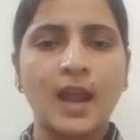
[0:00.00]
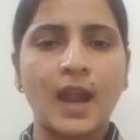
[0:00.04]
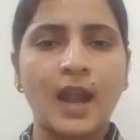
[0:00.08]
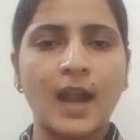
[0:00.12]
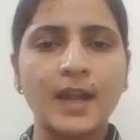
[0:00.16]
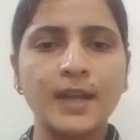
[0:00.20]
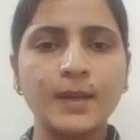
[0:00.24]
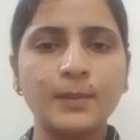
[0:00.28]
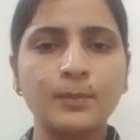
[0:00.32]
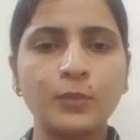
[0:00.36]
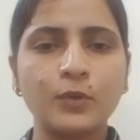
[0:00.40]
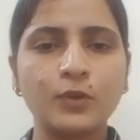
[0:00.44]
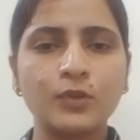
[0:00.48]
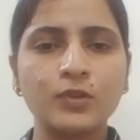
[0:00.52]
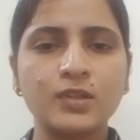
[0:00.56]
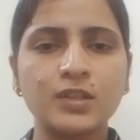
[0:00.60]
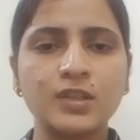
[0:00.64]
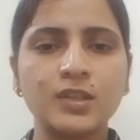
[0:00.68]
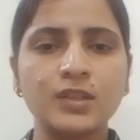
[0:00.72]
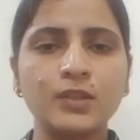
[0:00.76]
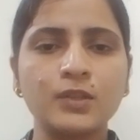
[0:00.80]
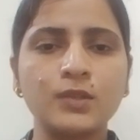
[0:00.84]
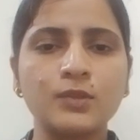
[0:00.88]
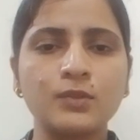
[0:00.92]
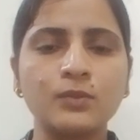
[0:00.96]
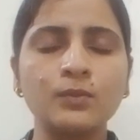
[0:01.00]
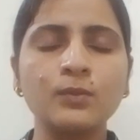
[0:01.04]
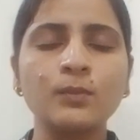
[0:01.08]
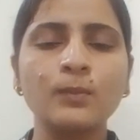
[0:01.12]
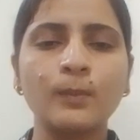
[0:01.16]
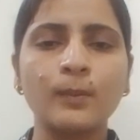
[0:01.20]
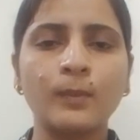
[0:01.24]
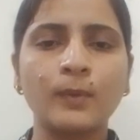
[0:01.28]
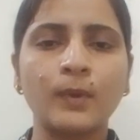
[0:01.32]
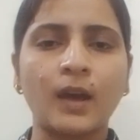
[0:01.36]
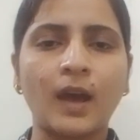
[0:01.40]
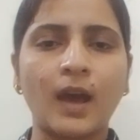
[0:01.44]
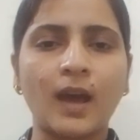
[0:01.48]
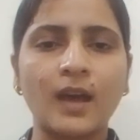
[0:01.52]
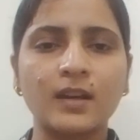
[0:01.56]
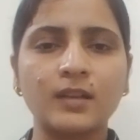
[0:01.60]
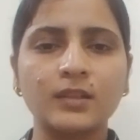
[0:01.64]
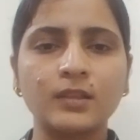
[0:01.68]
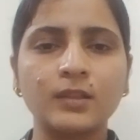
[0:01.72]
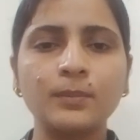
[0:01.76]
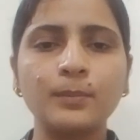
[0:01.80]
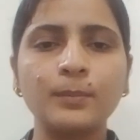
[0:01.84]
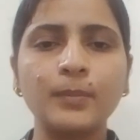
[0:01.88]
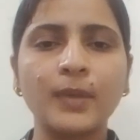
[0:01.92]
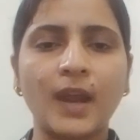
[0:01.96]
Adipose tissue are
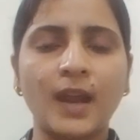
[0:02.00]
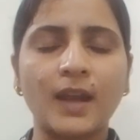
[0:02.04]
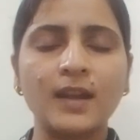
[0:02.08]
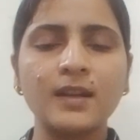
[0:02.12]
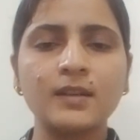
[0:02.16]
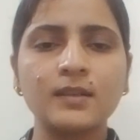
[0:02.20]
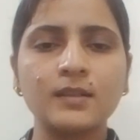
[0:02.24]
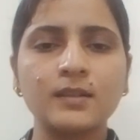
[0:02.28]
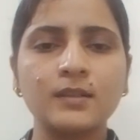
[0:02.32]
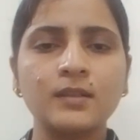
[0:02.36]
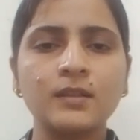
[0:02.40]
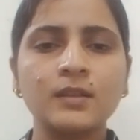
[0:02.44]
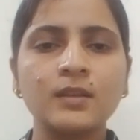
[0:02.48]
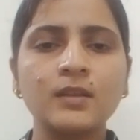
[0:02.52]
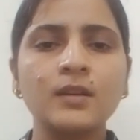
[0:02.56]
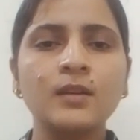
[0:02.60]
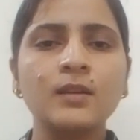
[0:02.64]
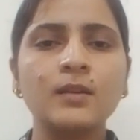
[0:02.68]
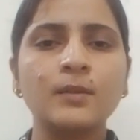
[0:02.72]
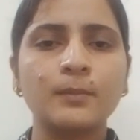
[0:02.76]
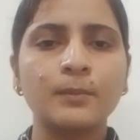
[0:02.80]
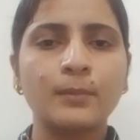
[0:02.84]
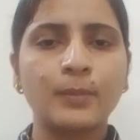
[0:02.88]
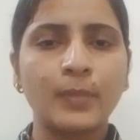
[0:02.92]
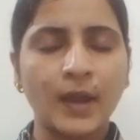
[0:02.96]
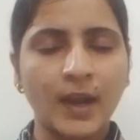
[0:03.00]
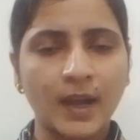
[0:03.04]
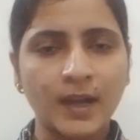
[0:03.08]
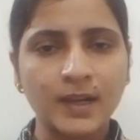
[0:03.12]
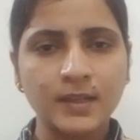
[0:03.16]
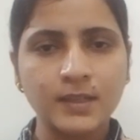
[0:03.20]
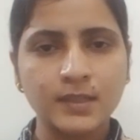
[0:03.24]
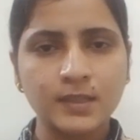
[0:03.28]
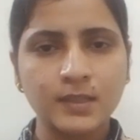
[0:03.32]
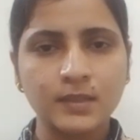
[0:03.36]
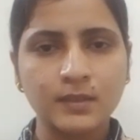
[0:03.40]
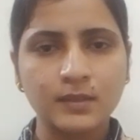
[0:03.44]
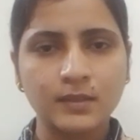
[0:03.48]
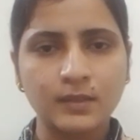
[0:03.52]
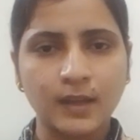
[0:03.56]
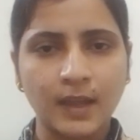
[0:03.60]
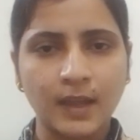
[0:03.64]
the fats